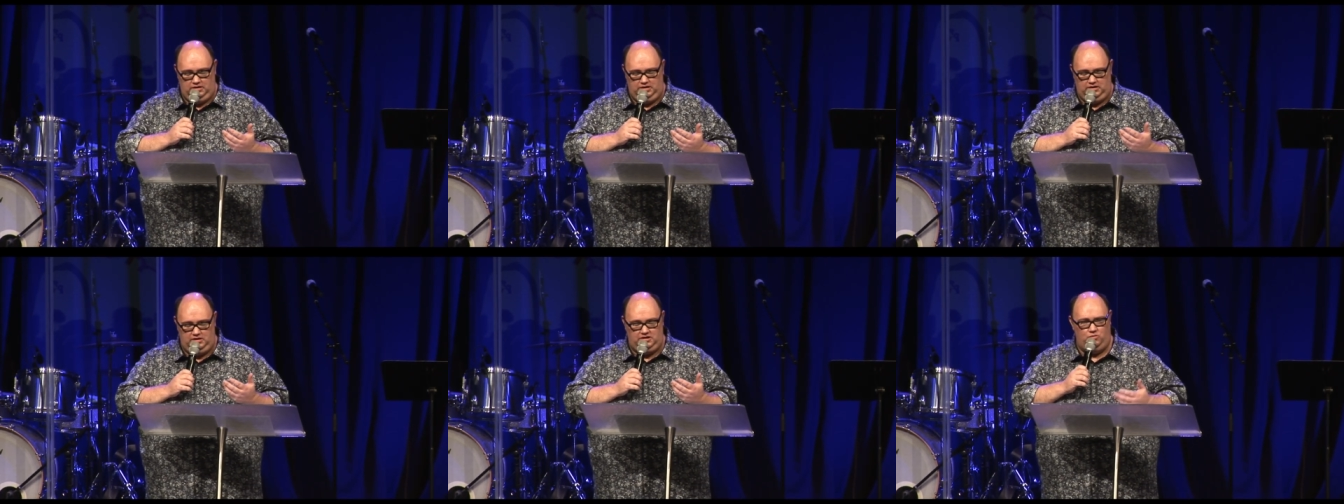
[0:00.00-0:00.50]

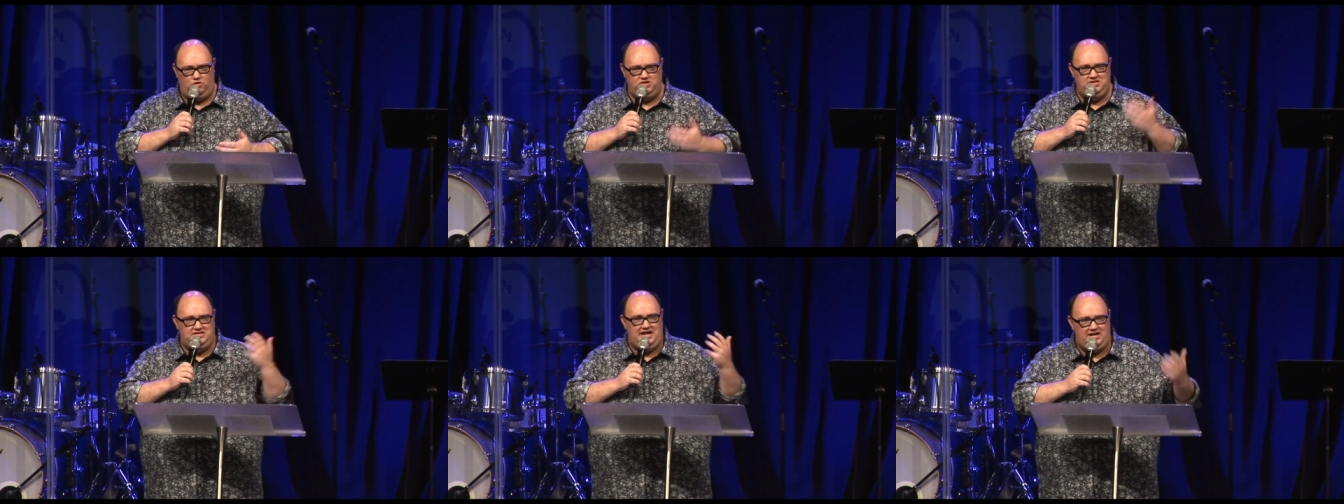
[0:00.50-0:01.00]
that
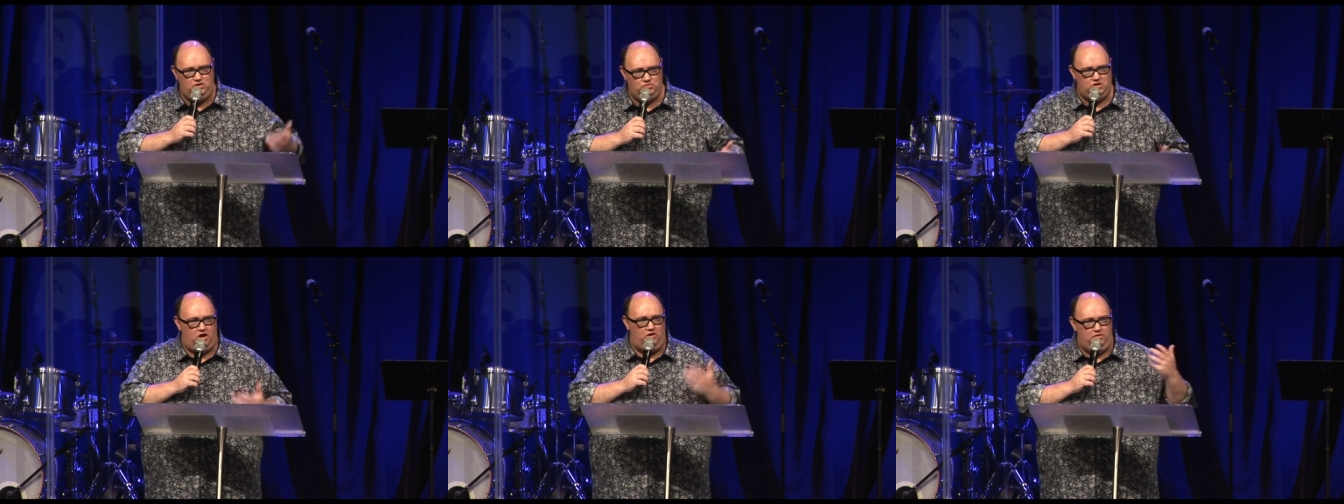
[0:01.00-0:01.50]
wasn't Daniel's
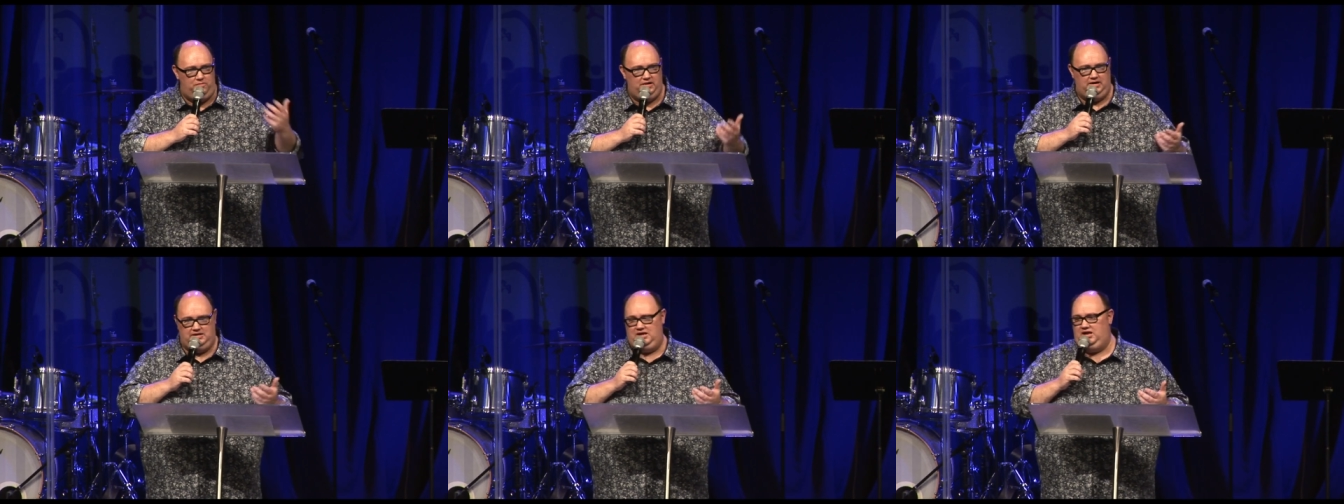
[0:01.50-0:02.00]
own
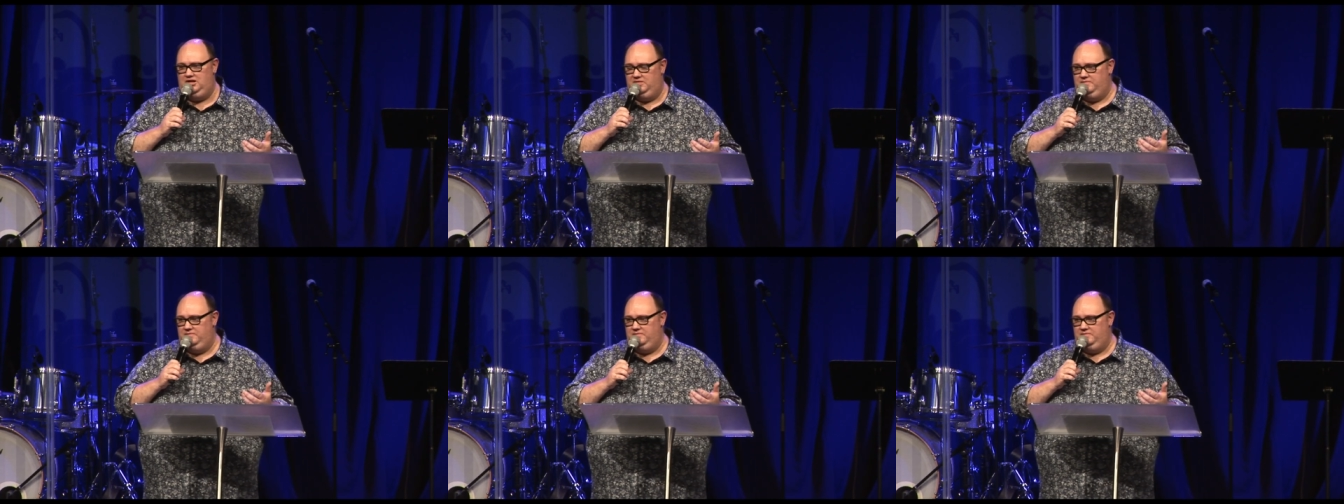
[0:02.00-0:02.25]
ability,